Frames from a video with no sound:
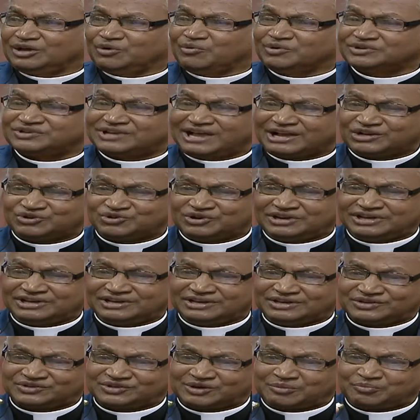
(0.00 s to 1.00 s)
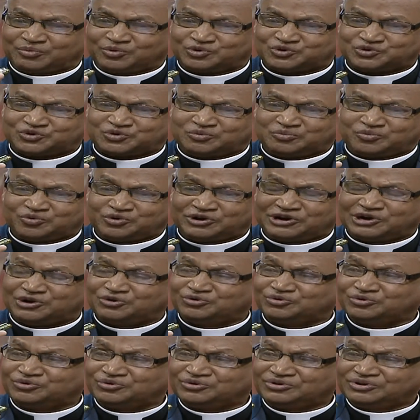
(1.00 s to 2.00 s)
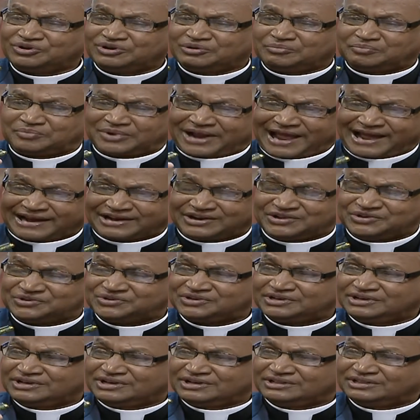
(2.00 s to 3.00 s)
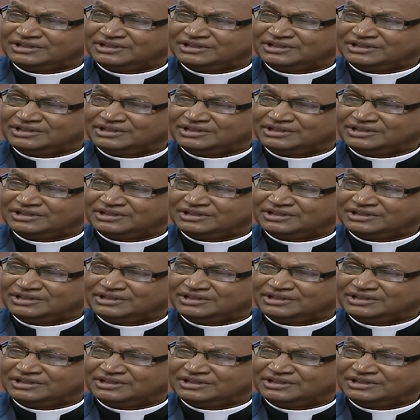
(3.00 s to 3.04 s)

He was actually supposed to put into practice